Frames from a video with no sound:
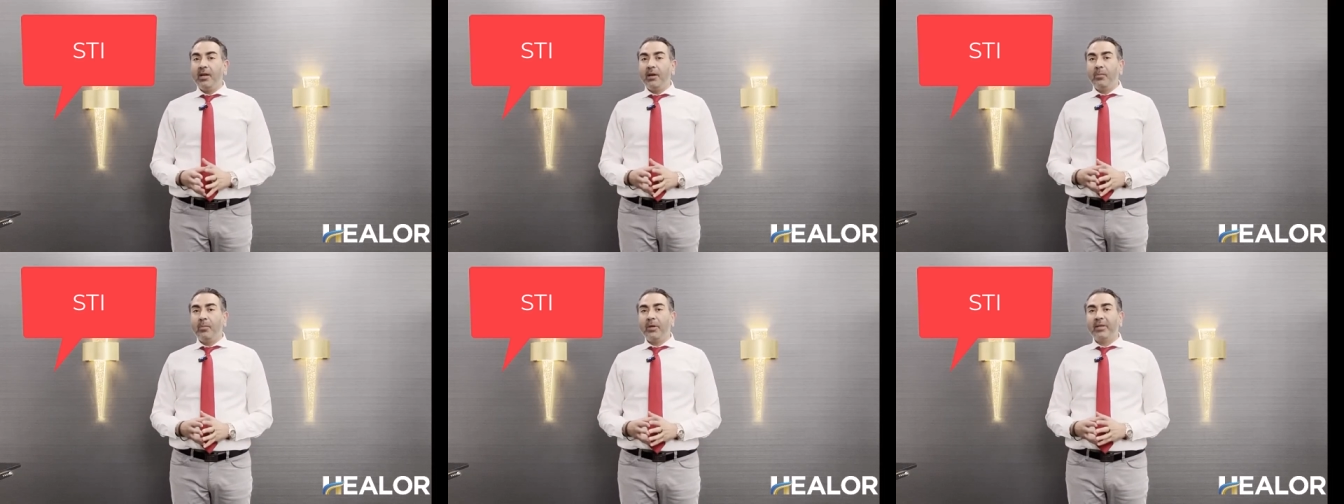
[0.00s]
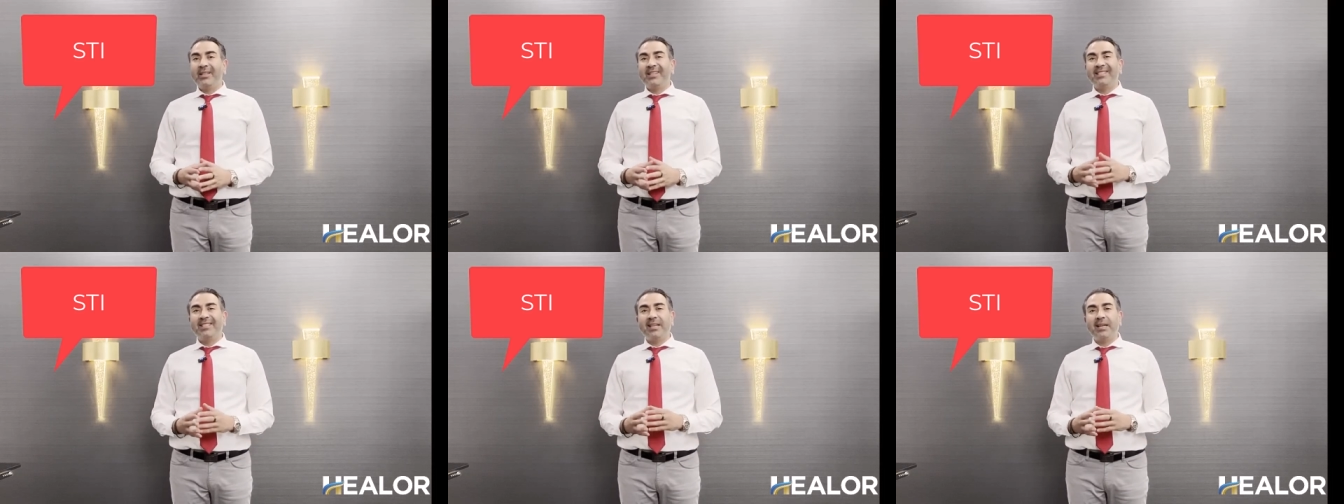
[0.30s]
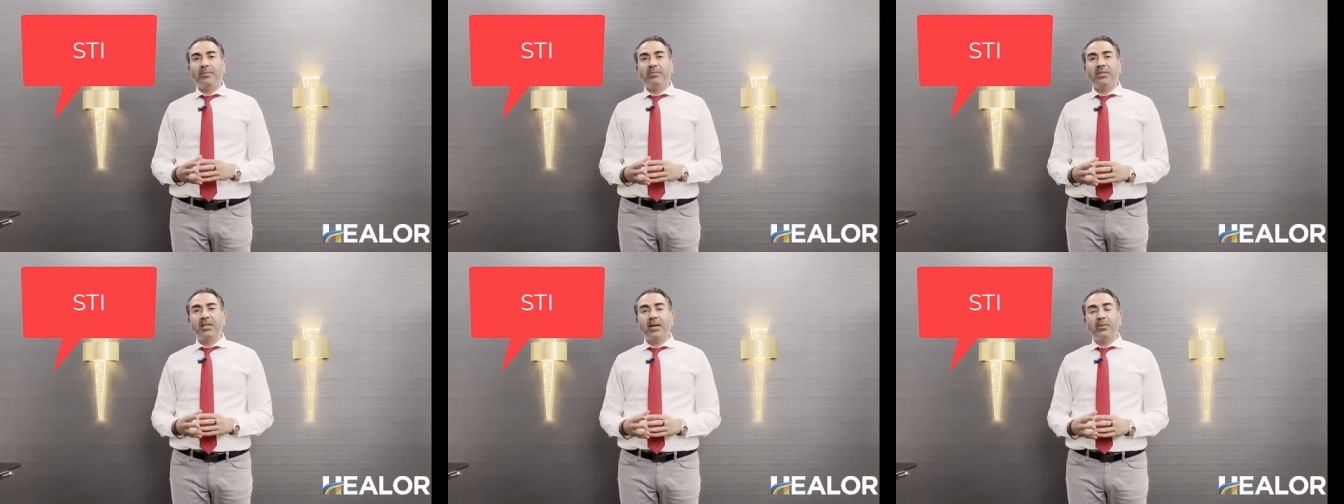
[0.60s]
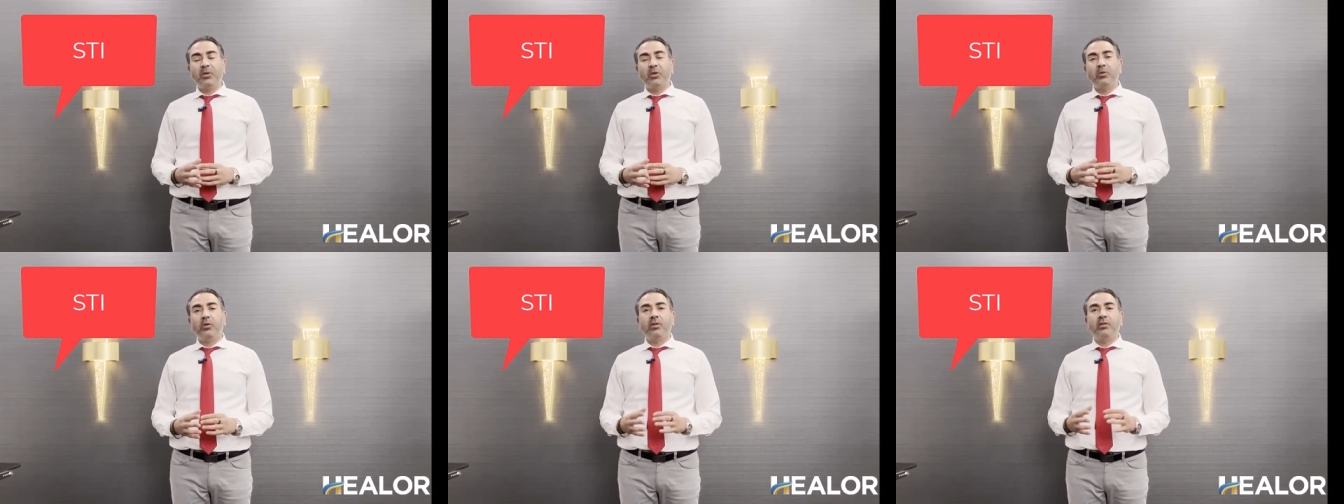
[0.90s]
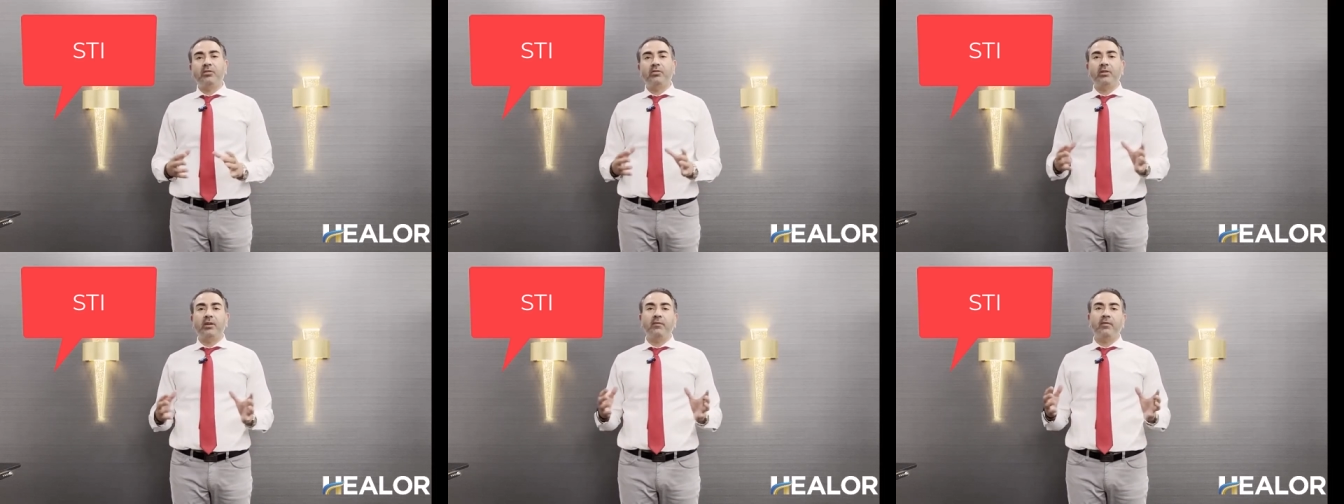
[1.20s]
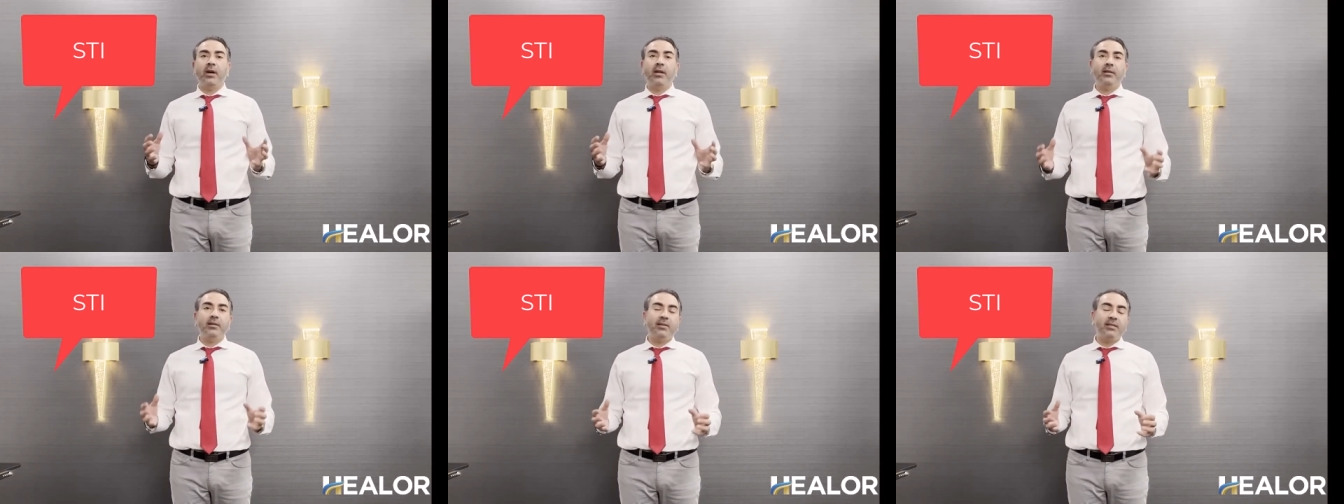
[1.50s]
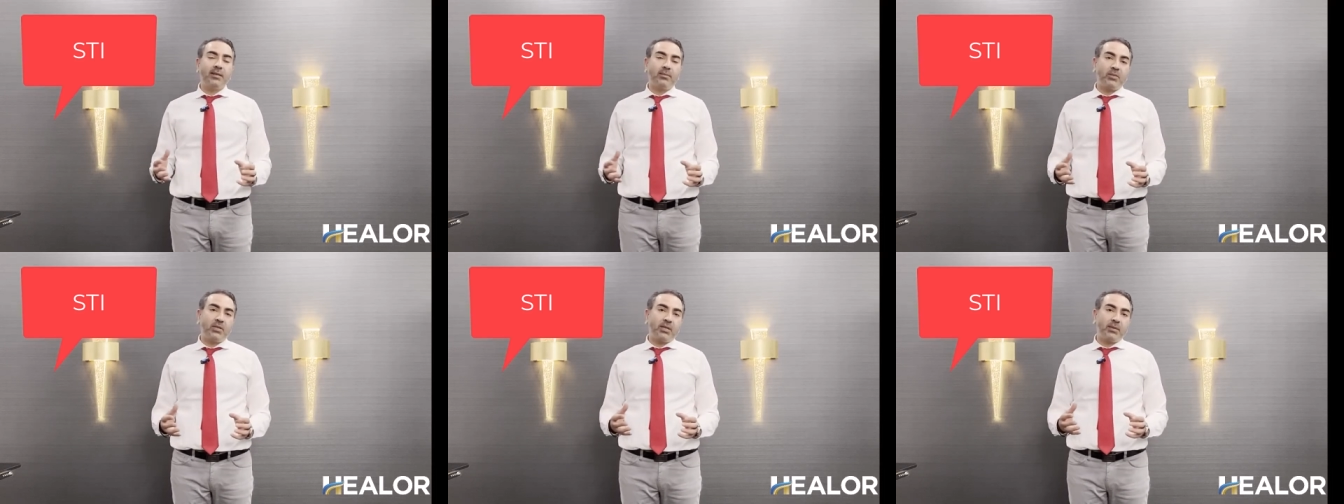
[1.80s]
but at the same time you also have other
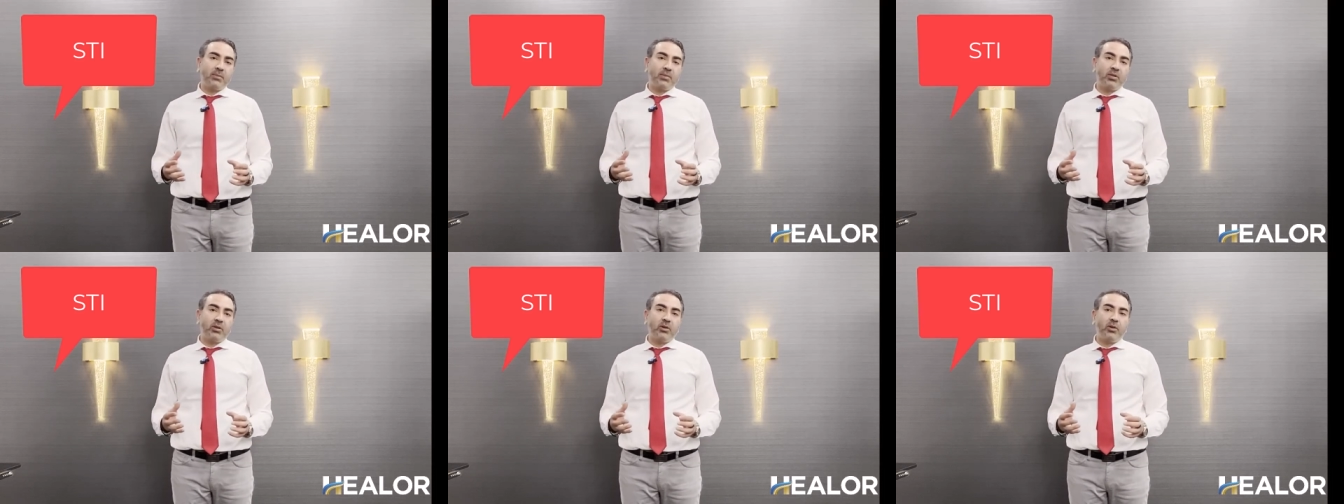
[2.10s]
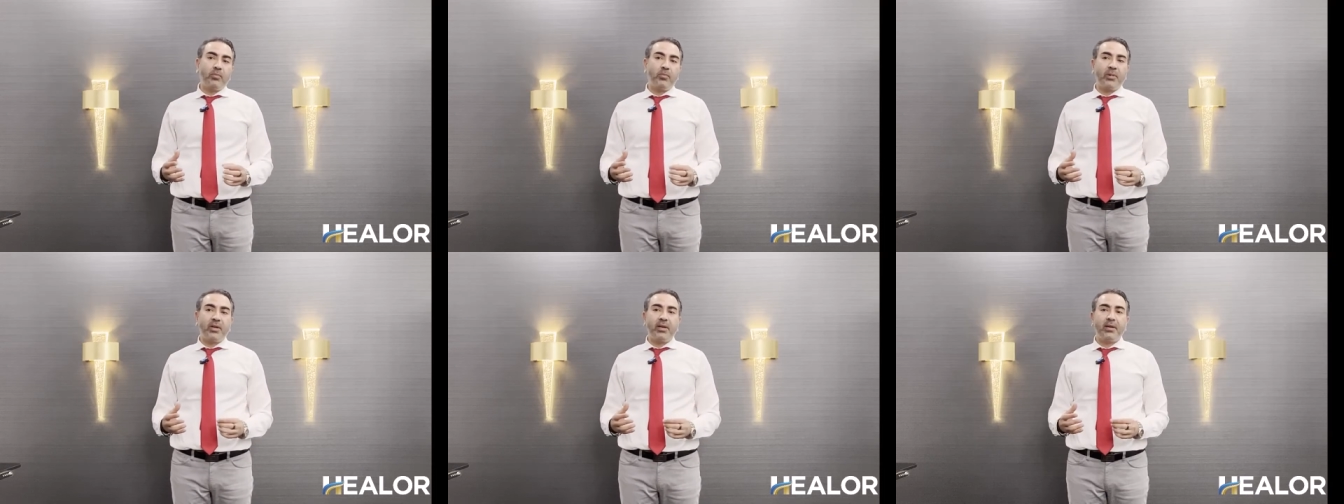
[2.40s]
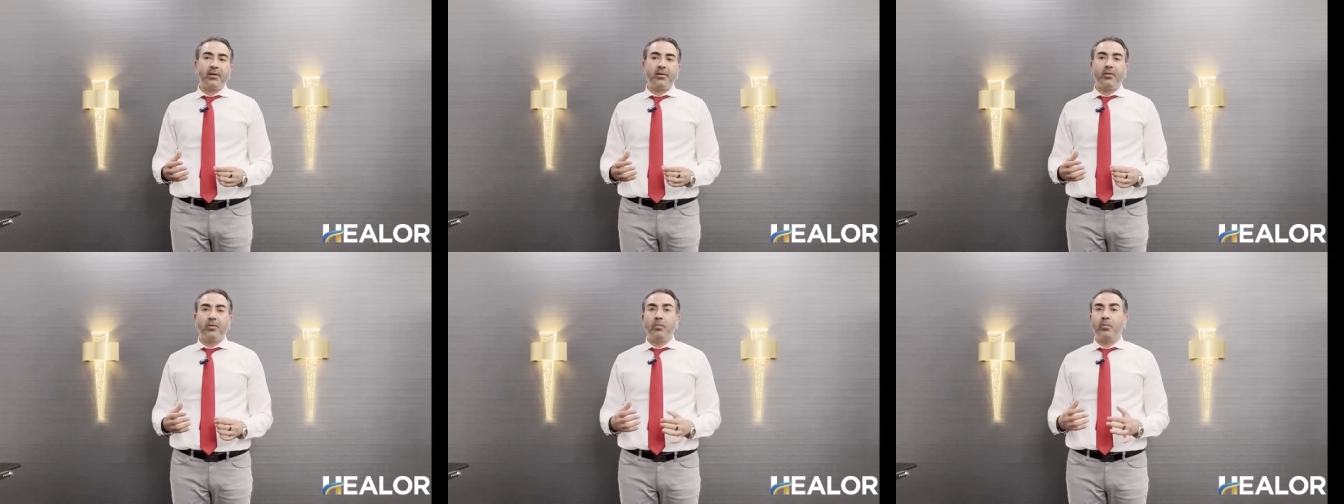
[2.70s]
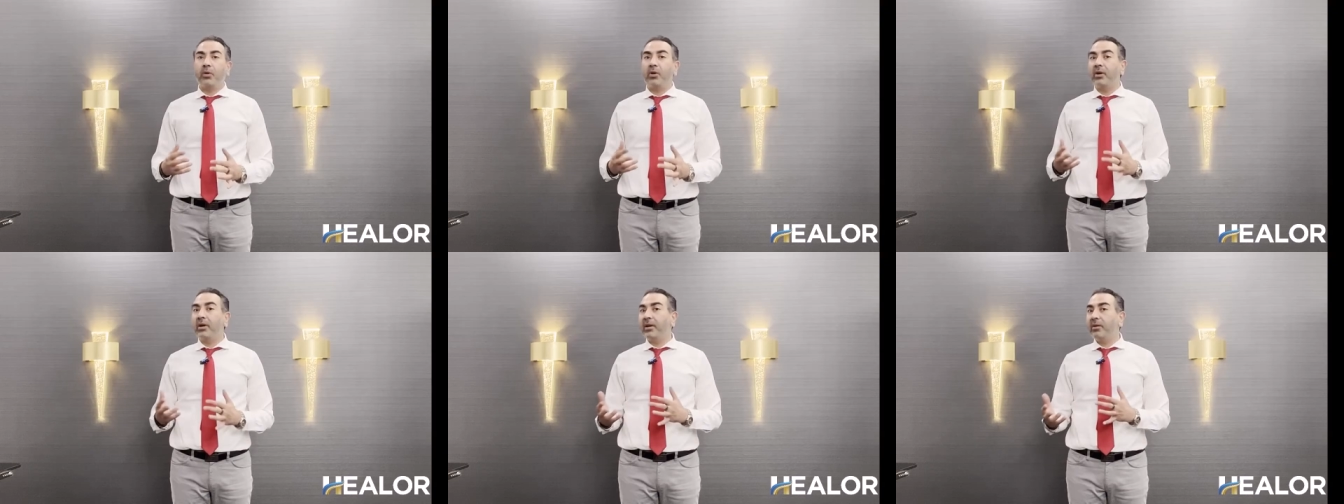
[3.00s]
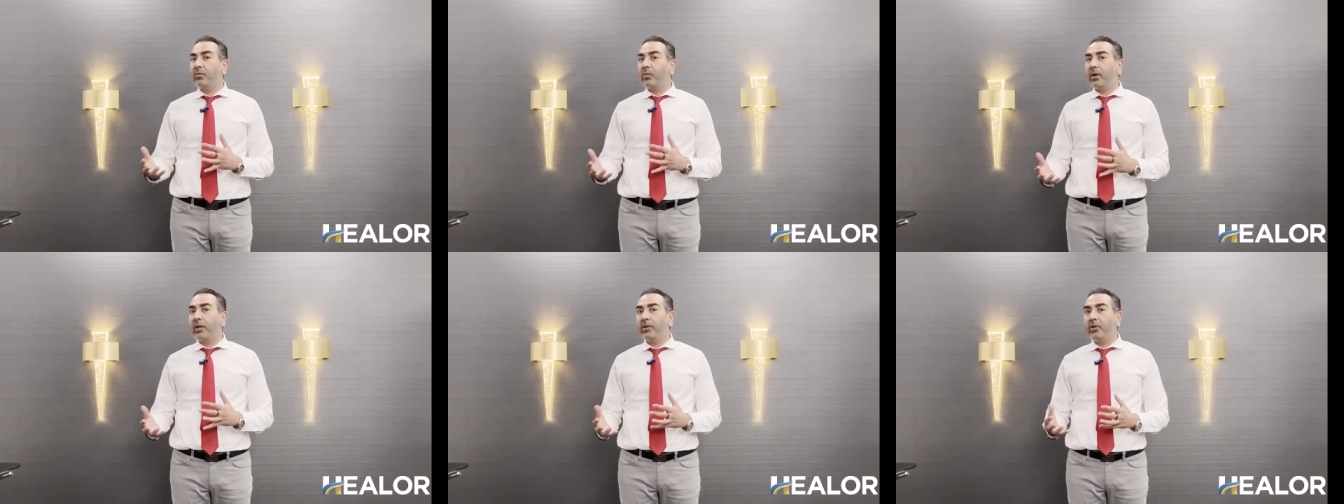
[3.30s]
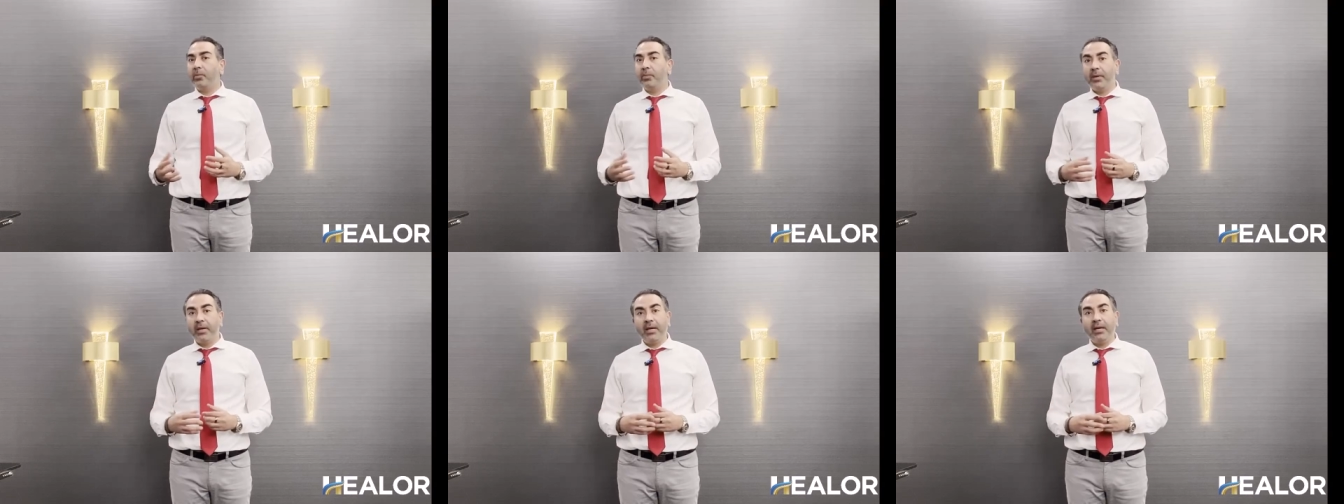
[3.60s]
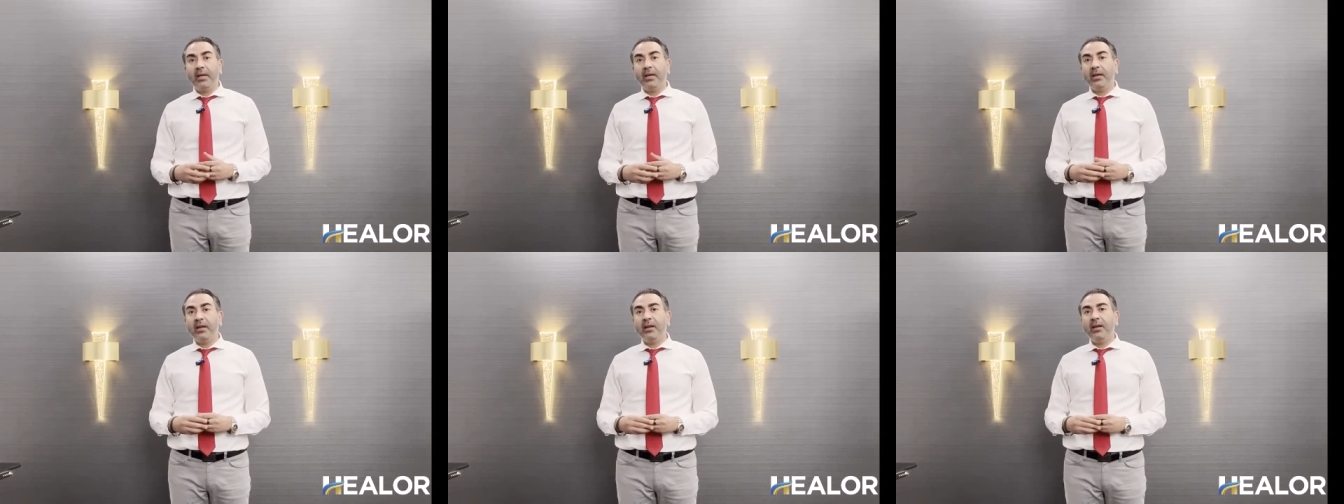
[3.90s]
symptoms, could be you know burning while you
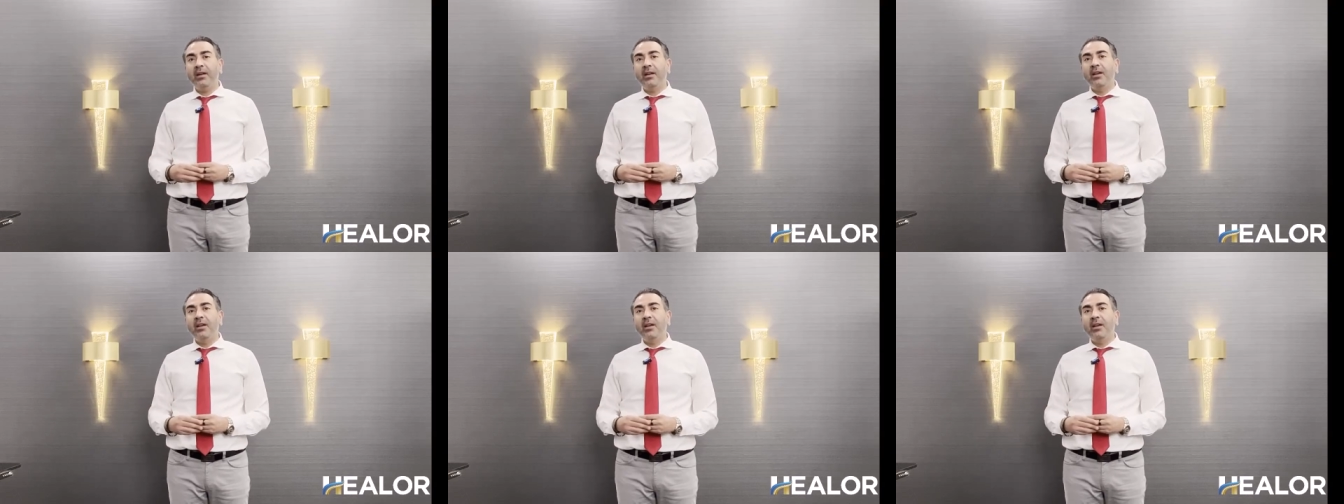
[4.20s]
pee,